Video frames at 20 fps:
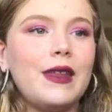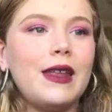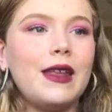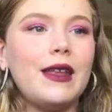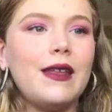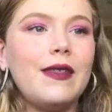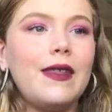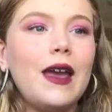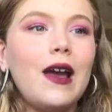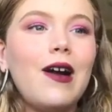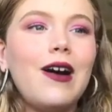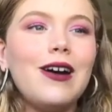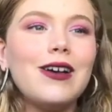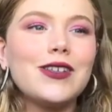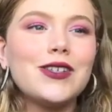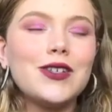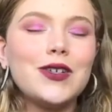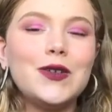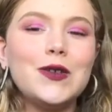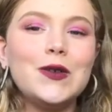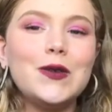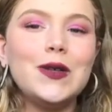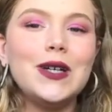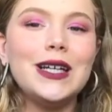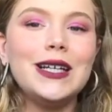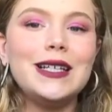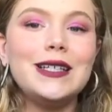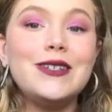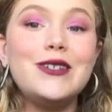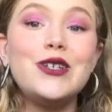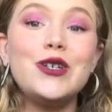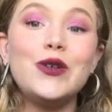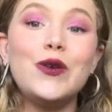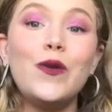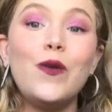they also do